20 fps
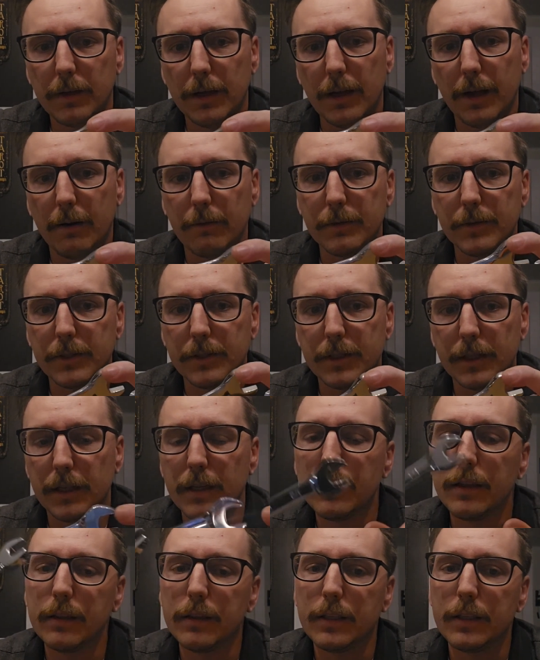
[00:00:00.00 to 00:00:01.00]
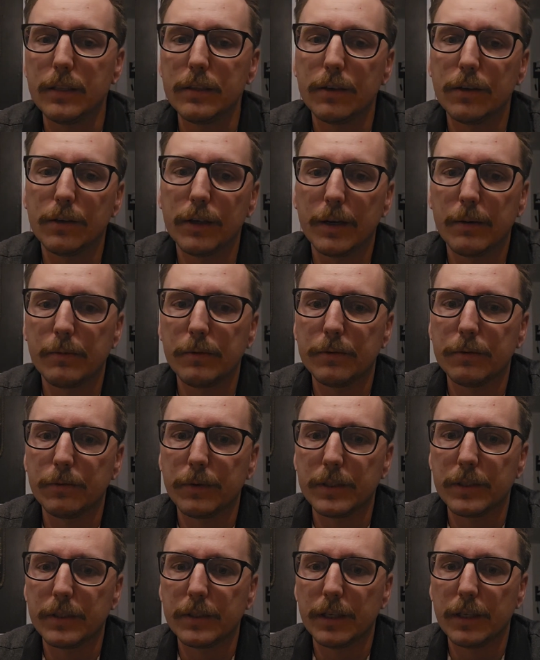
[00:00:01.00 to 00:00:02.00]
I would say that these are able to
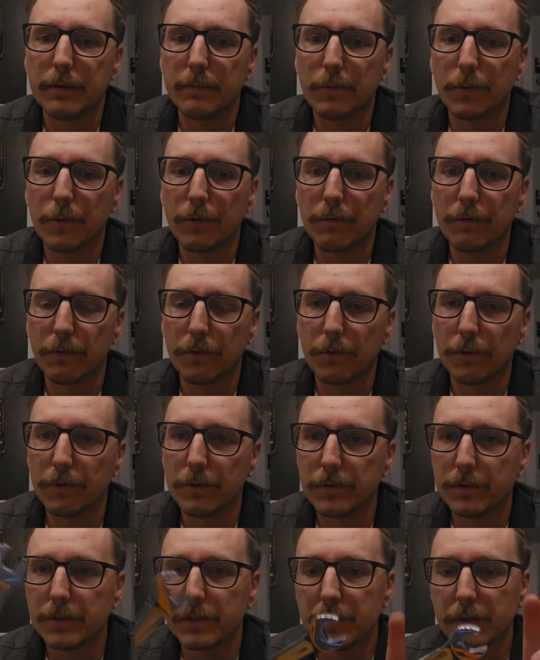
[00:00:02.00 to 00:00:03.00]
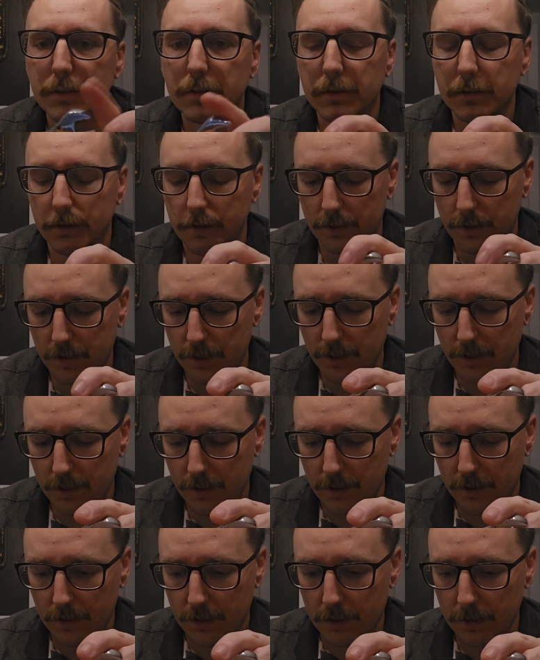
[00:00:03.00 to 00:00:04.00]
withstand more force
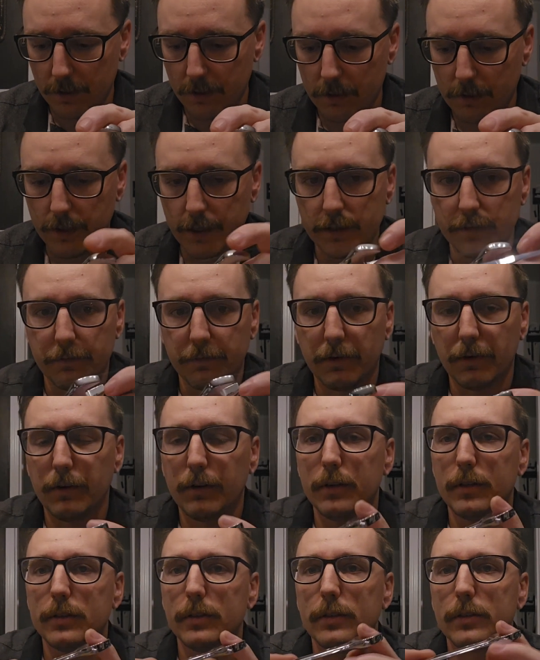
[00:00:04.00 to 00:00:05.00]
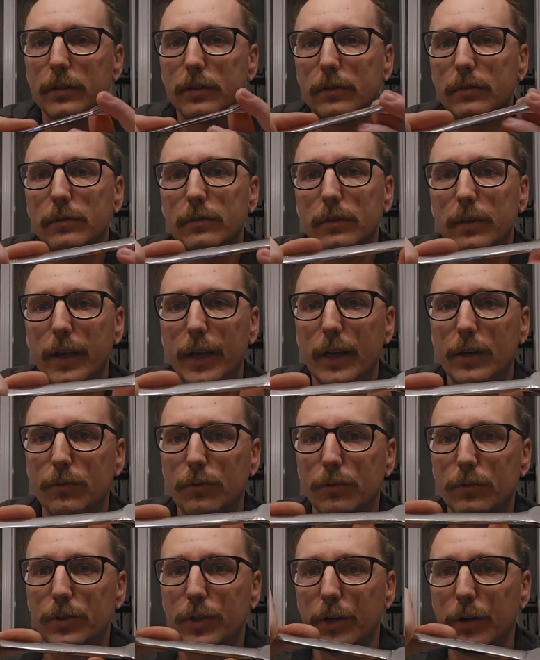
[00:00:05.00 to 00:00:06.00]
as far as
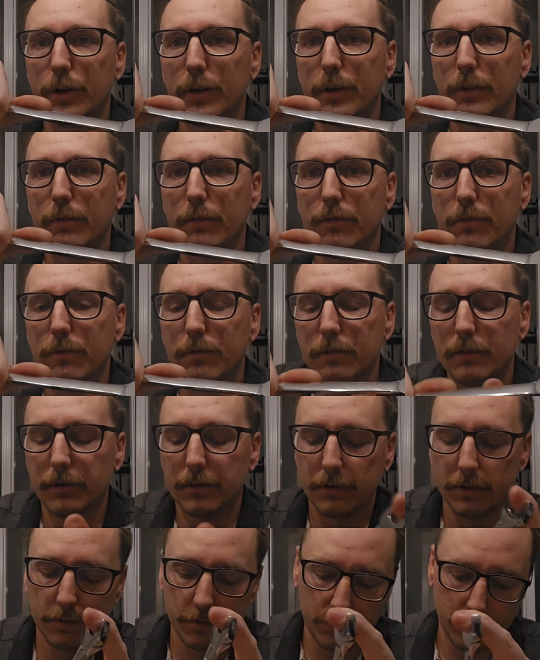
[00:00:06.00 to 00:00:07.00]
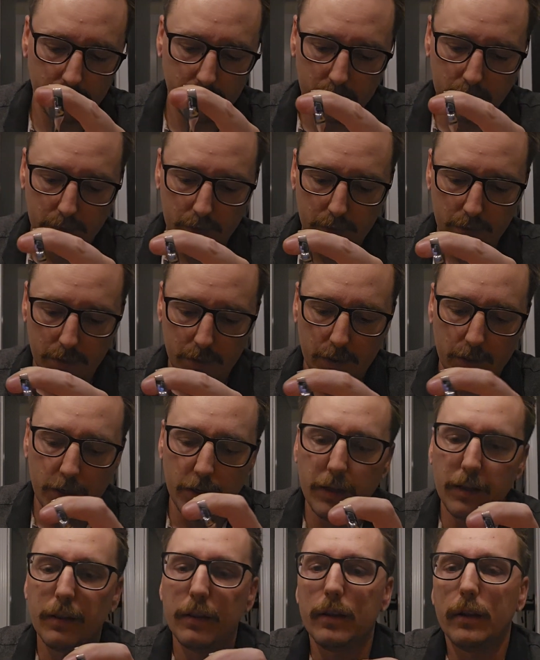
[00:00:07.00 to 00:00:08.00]
actual turning force
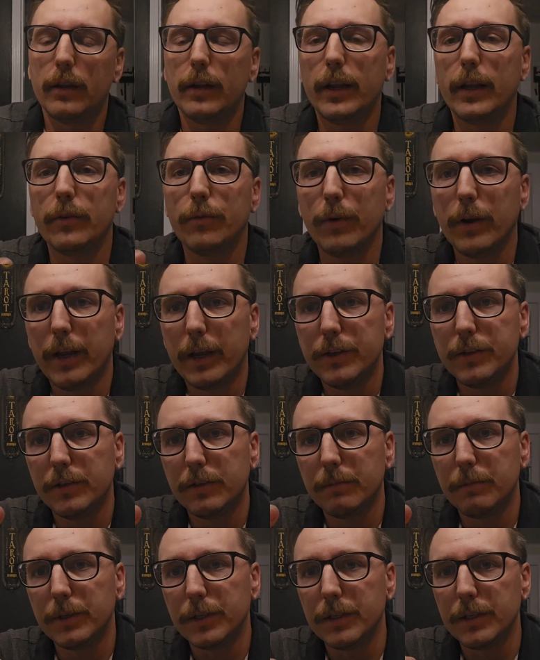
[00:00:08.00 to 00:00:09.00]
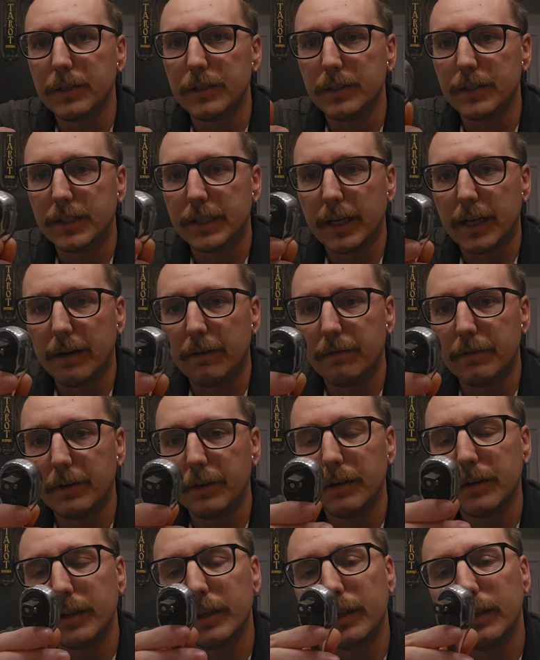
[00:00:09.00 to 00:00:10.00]
than a ratchet, because inside of
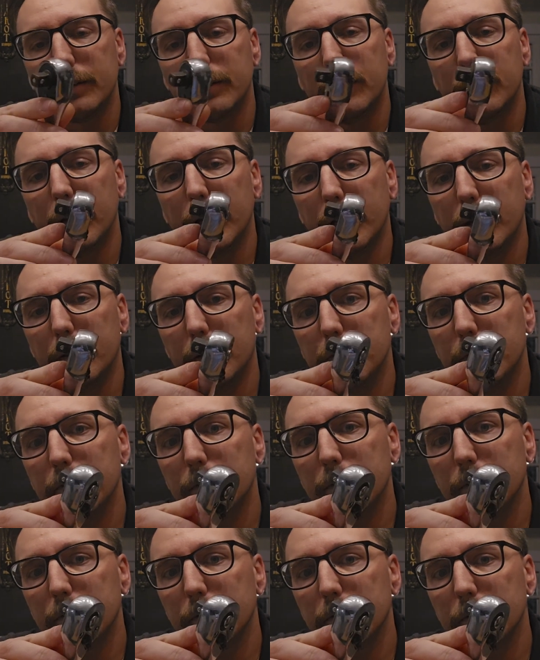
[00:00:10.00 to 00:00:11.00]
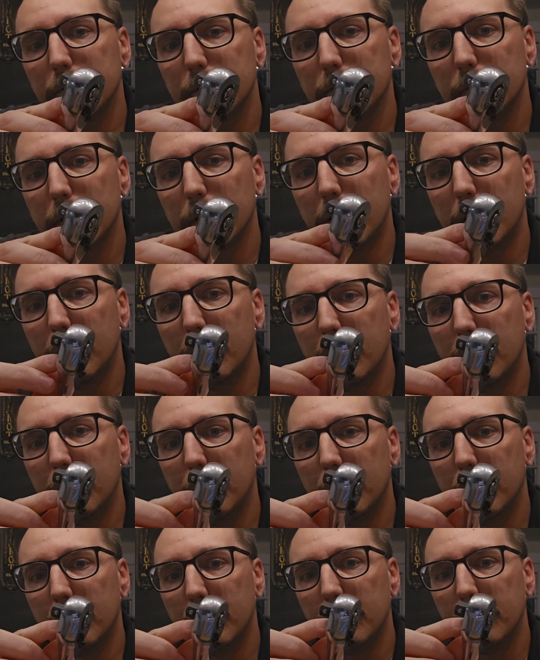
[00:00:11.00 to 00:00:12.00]
here again you have a
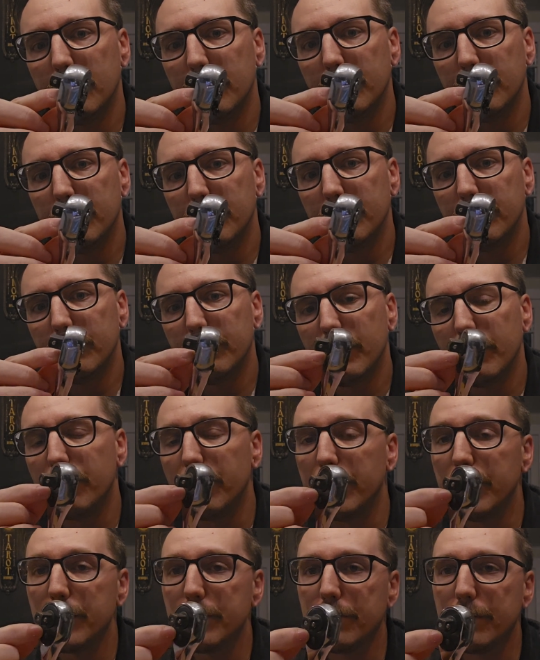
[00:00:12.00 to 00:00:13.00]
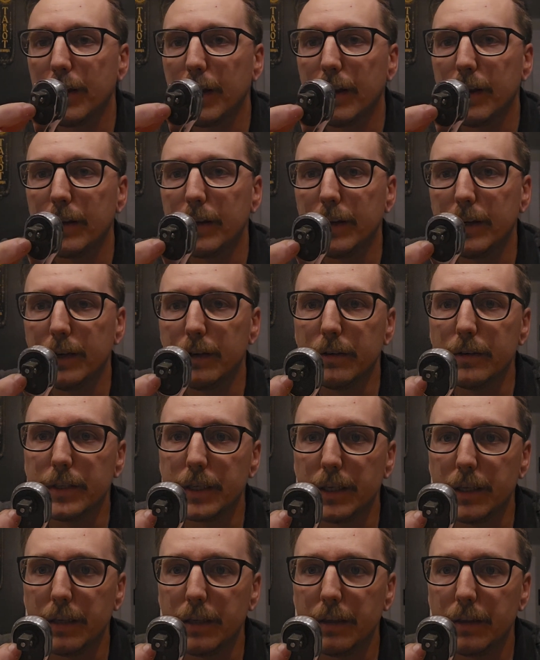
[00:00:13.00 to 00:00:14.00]
very fine gear
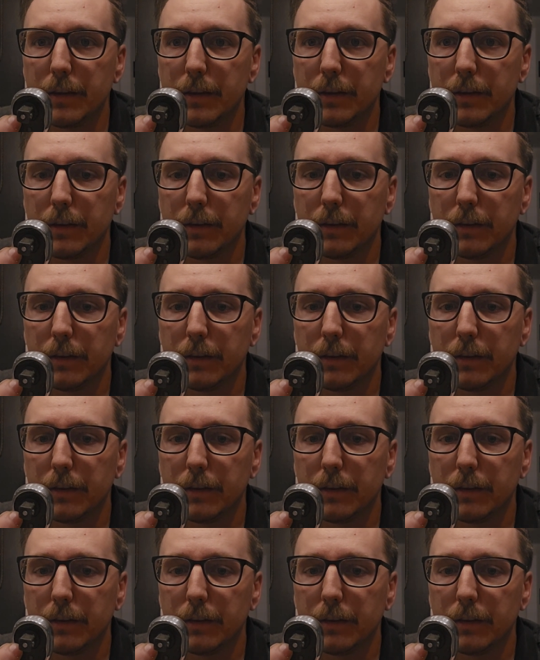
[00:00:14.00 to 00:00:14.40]
teeth,